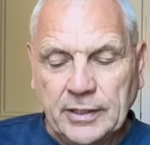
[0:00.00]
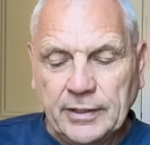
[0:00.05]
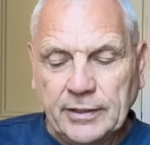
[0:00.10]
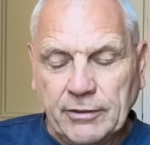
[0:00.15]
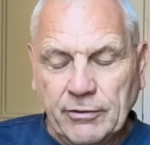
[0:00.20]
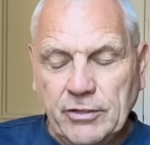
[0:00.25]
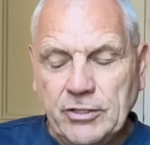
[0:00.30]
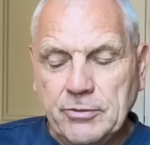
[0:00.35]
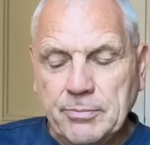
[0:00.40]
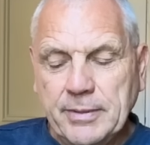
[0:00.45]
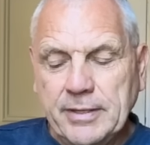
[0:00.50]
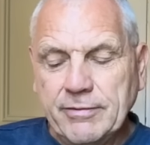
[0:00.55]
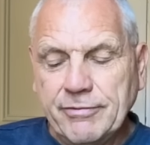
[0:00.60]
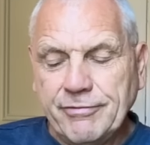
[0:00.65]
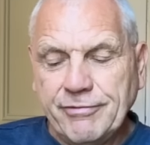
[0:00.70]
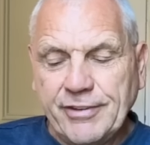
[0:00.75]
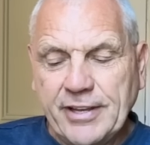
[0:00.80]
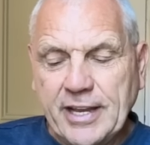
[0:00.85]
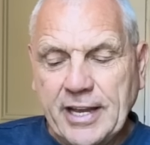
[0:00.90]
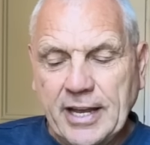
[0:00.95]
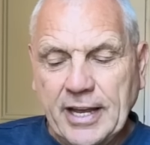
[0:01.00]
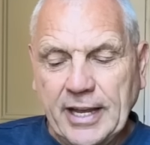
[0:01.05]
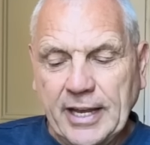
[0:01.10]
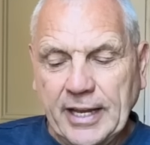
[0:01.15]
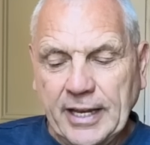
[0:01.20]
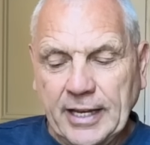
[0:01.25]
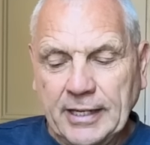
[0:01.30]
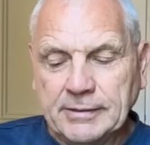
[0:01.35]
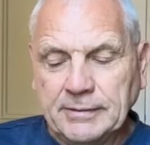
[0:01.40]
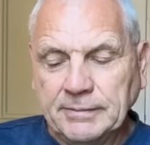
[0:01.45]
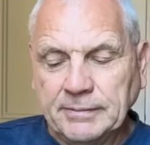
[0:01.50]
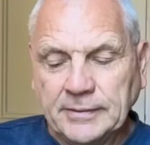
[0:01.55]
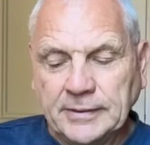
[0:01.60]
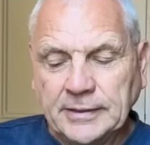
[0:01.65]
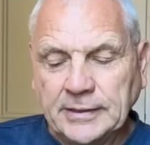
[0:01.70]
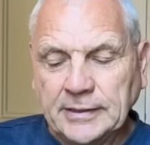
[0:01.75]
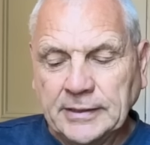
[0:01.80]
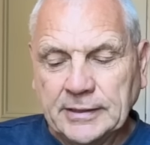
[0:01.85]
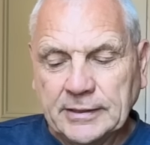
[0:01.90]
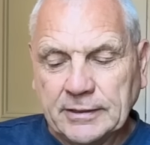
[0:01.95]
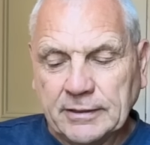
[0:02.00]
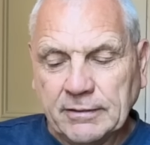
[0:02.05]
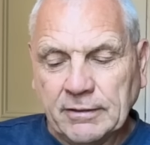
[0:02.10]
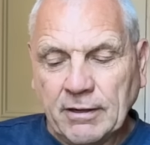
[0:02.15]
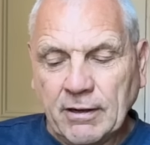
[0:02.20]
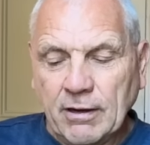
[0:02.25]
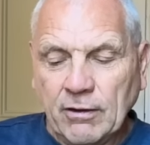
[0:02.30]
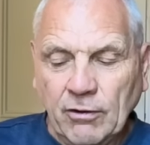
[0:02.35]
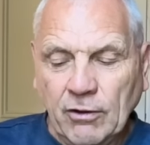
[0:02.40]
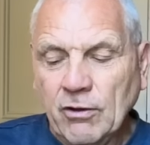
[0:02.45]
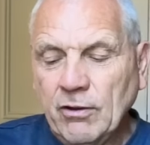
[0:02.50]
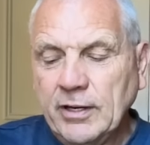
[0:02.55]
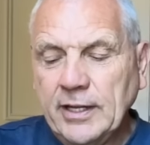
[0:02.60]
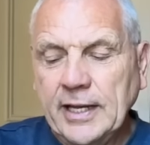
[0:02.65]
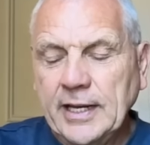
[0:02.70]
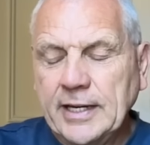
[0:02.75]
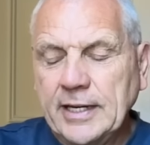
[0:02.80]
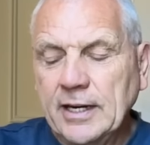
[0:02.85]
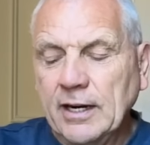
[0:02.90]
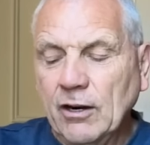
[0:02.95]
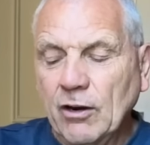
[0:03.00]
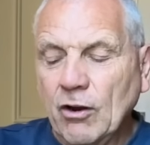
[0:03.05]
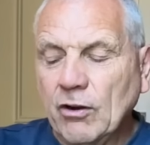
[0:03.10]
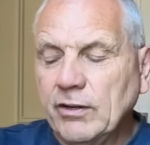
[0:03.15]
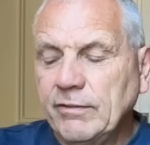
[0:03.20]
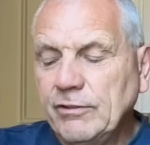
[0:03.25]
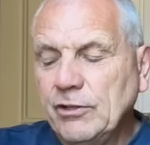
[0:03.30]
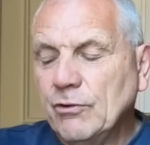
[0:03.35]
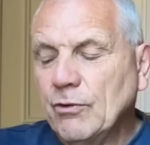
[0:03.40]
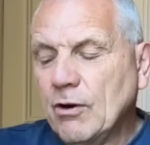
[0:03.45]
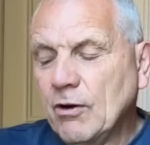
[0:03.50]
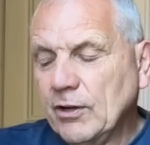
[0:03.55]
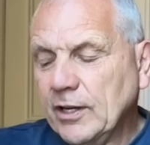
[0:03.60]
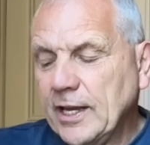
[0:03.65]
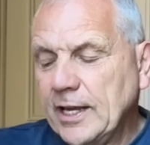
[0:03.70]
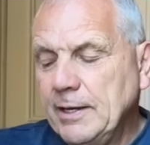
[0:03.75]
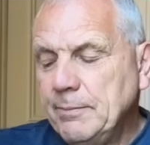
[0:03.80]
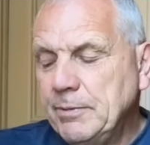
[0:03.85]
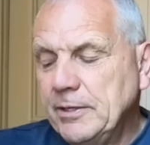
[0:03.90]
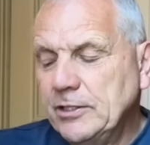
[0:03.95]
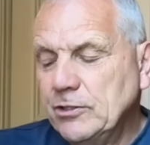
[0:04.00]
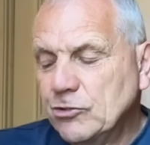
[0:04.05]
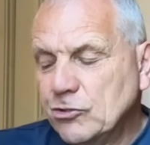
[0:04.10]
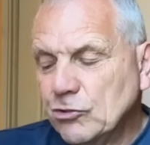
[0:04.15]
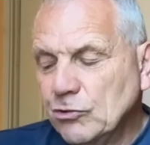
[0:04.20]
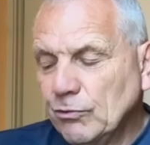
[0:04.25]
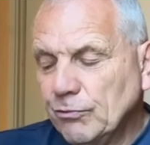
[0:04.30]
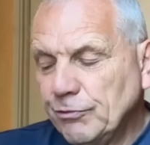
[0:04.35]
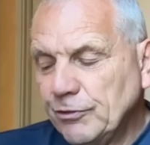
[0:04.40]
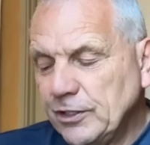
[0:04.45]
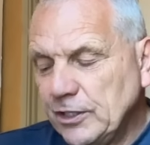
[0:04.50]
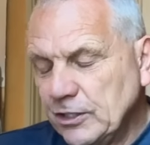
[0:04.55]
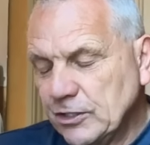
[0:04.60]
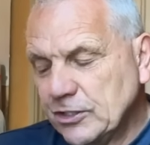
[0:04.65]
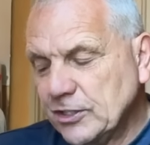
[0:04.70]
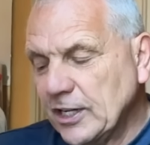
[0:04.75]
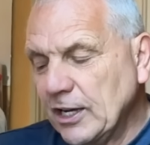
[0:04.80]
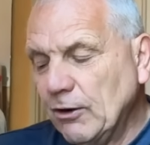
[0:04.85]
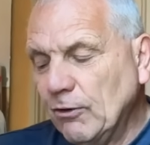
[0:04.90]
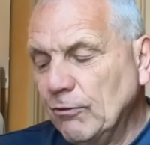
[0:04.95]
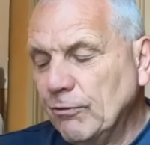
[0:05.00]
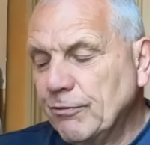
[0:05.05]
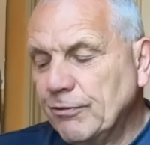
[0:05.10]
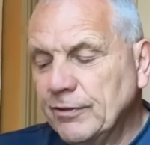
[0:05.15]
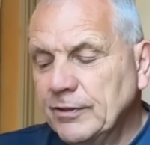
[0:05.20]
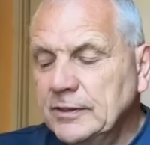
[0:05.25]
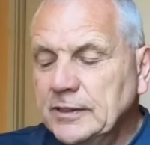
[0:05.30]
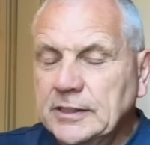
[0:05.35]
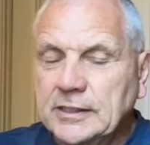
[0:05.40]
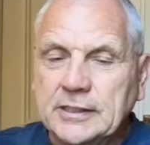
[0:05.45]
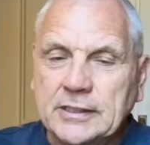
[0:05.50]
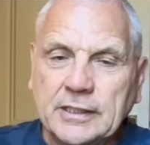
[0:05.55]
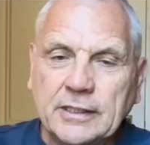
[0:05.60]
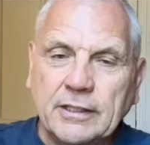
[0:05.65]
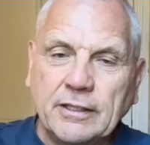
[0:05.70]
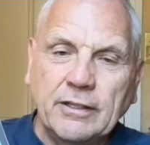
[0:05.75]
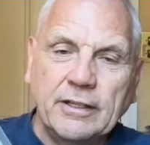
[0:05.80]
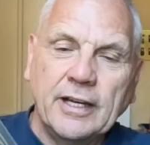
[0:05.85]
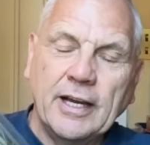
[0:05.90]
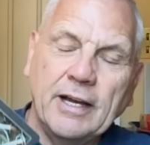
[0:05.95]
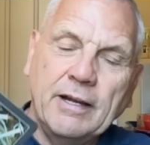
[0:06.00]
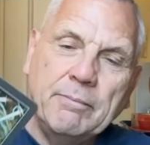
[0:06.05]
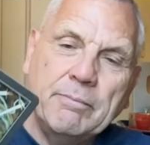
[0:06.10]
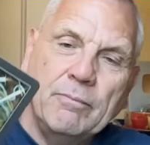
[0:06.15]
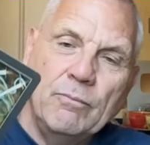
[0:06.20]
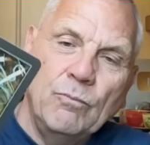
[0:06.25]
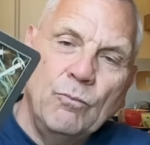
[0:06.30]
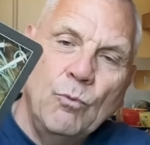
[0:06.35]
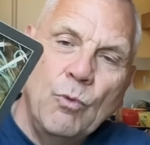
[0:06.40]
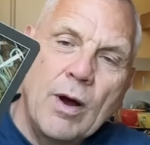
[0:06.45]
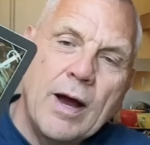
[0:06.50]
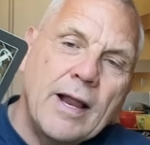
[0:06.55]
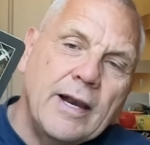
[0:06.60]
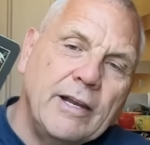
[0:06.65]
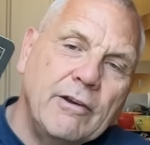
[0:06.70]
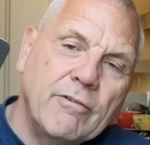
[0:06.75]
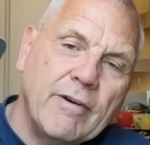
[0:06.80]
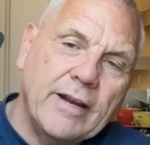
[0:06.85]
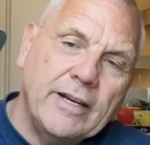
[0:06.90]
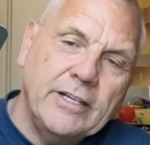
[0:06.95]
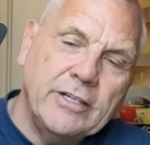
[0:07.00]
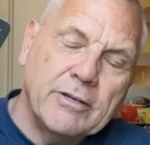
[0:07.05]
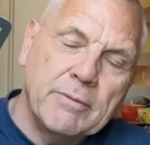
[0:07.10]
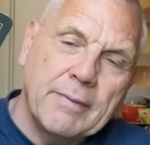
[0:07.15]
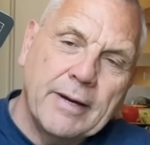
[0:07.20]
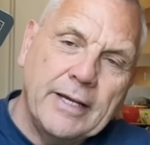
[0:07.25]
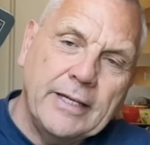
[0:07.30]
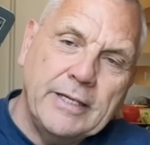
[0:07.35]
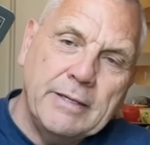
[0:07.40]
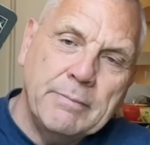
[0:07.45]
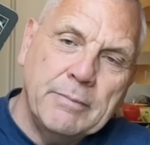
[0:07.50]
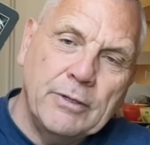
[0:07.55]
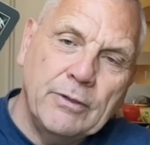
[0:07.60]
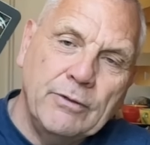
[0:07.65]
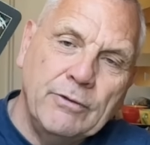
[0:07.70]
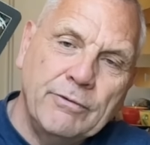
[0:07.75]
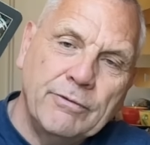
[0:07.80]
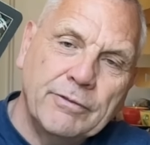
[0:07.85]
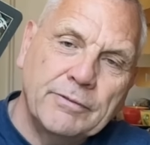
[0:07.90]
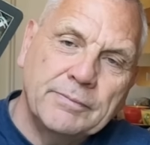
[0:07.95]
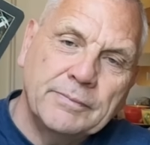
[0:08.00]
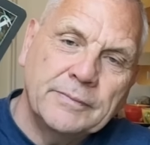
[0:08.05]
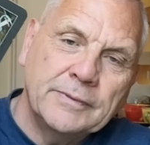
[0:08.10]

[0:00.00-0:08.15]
There is a bit of fear here. All right, I'm kind of getting a lot of you are keeping stuff to yourself. Okay, while you're ready to make your move.